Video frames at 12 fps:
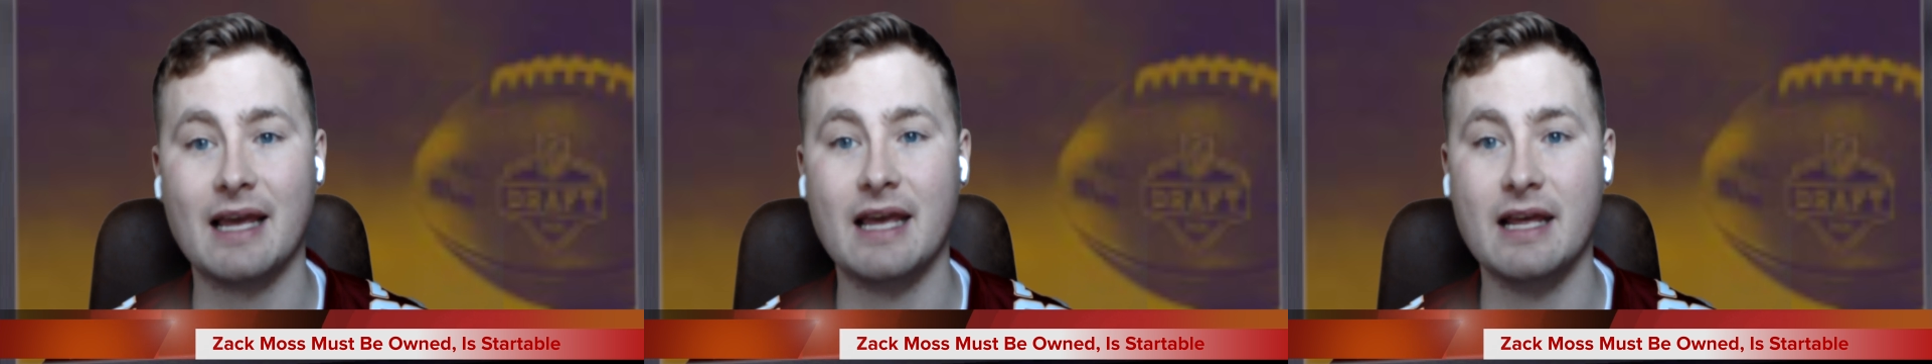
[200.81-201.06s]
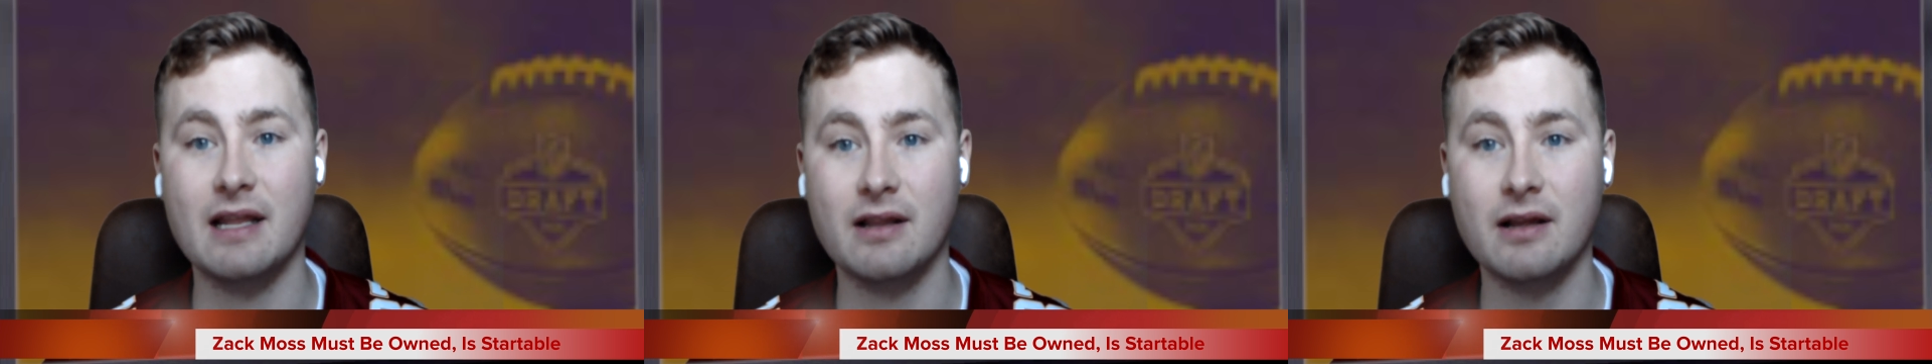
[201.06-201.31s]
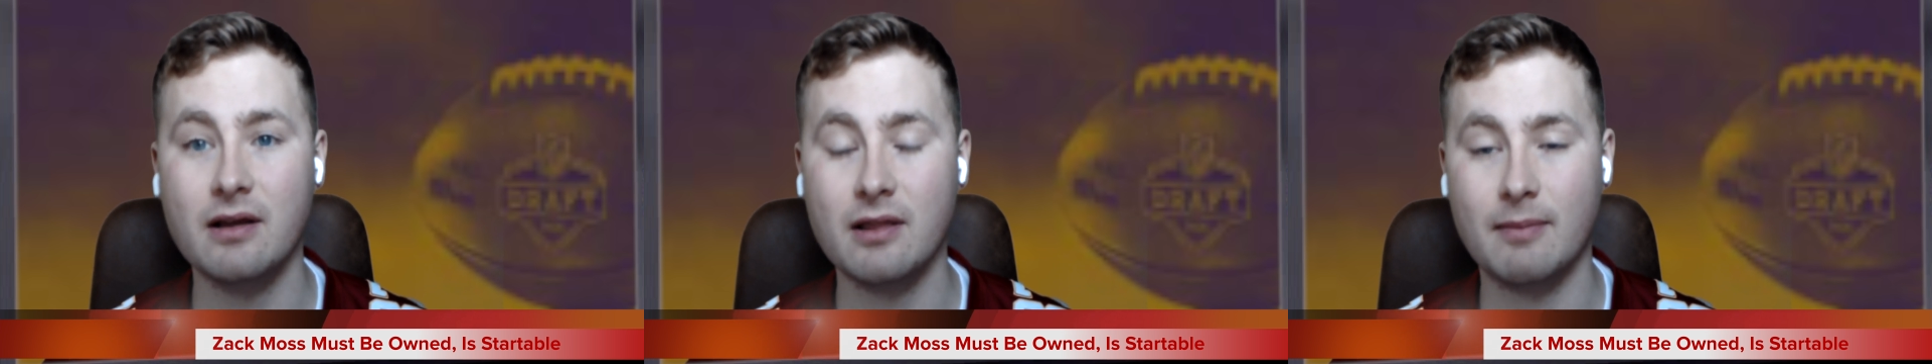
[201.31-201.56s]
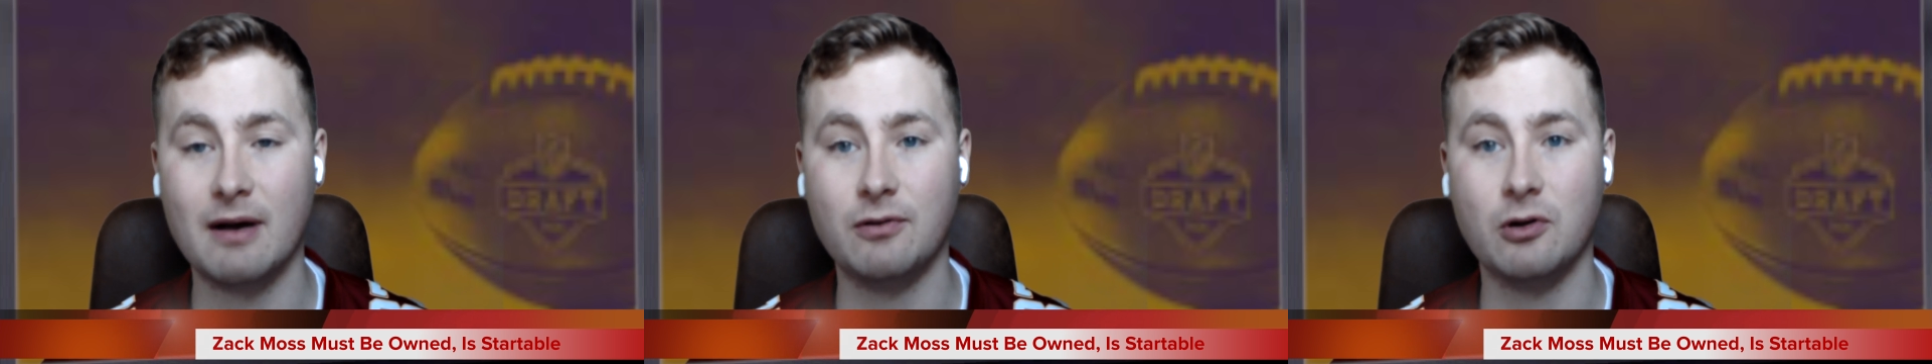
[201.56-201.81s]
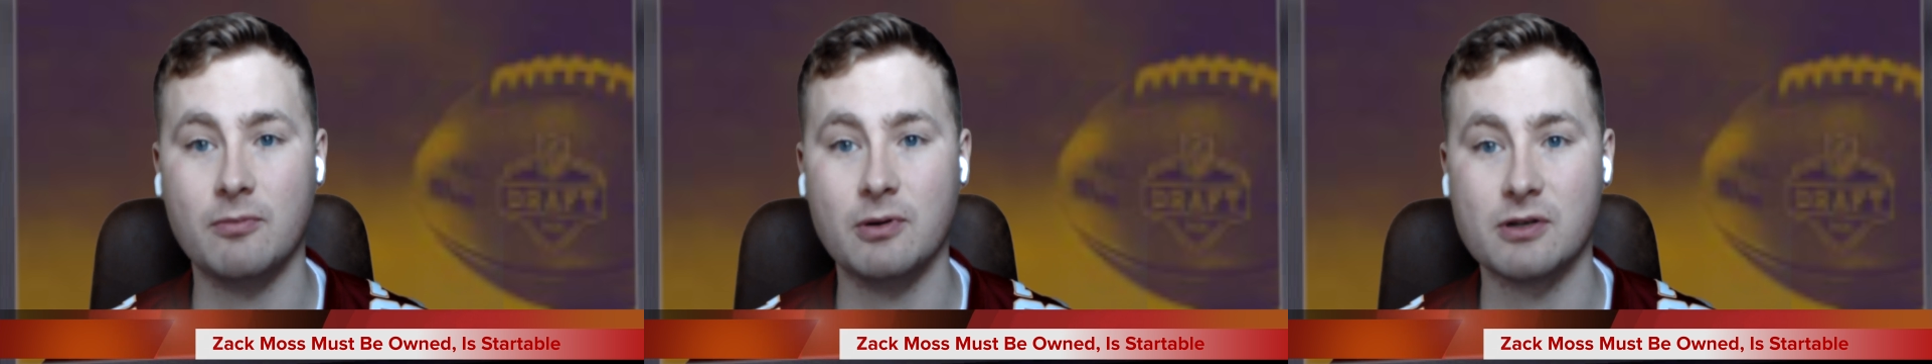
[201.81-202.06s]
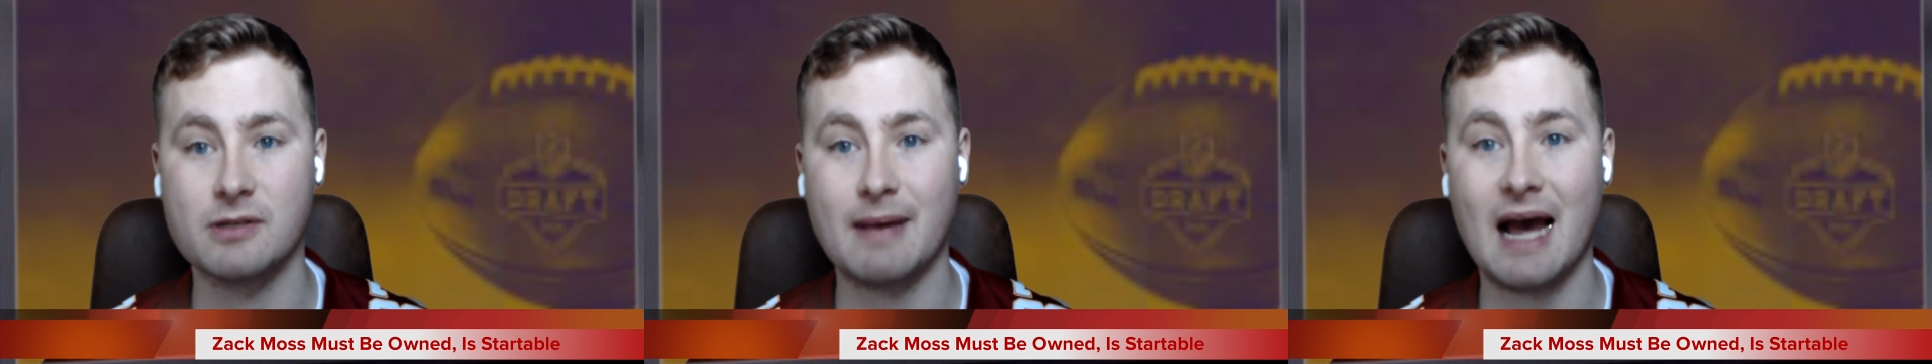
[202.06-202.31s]
in the Buffalo
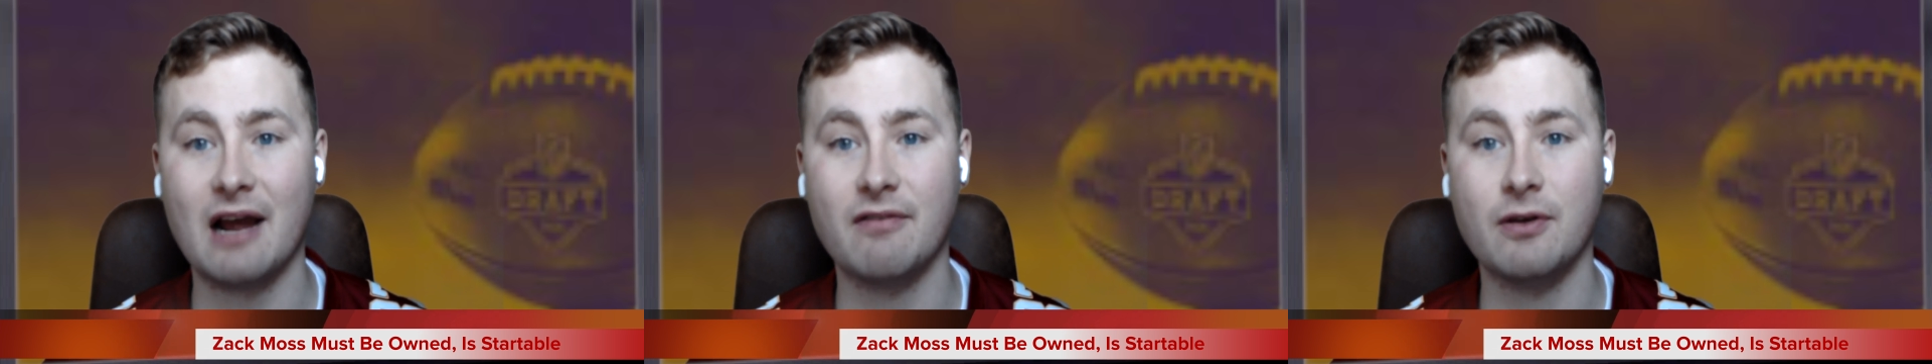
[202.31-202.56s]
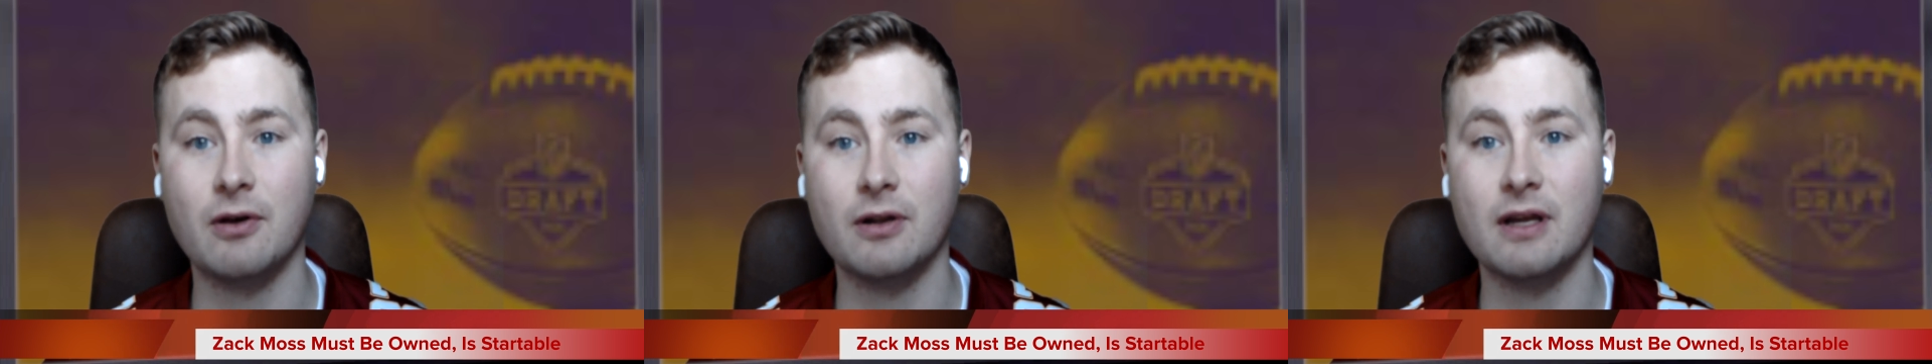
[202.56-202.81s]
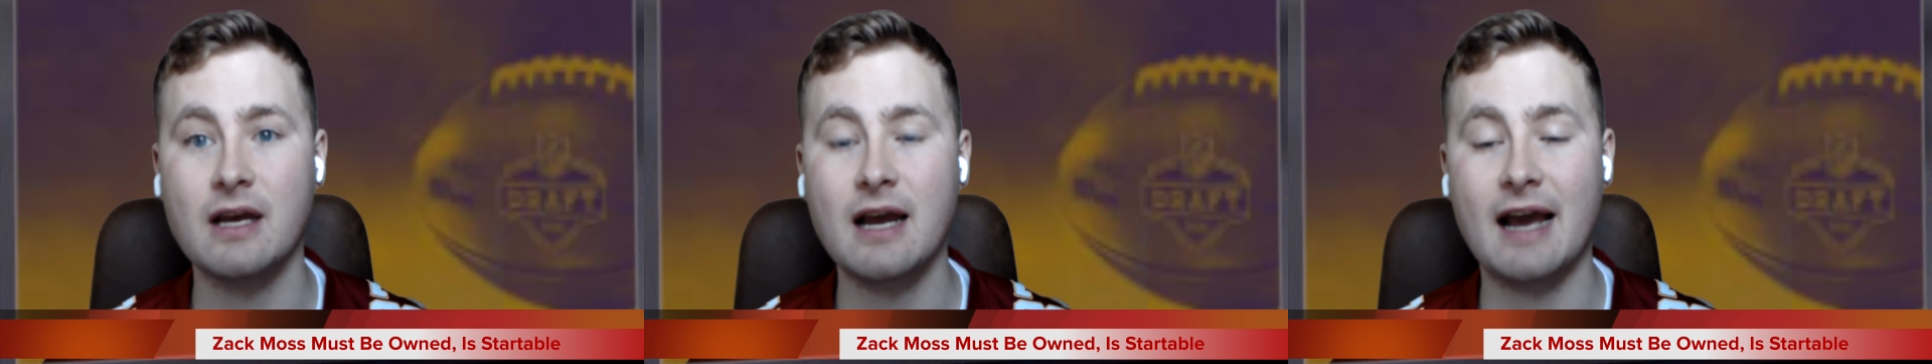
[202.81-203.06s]
Bills backfield.